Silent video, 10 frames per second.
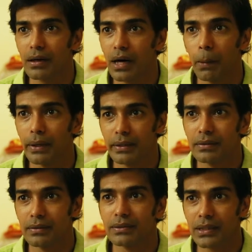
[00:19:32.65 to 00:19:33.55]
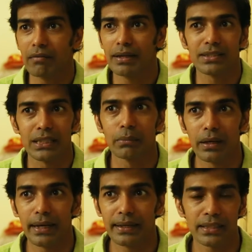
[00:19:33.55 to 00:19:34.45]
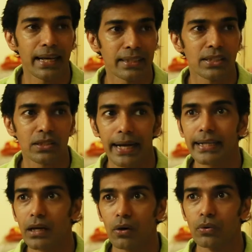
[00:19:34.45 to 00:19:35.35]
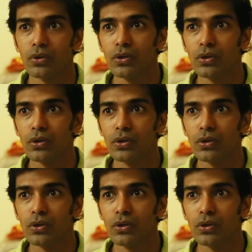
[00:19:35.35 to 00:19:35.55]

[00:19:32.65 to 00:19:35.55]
urban travelling cinema, right? It doesn't exist right now.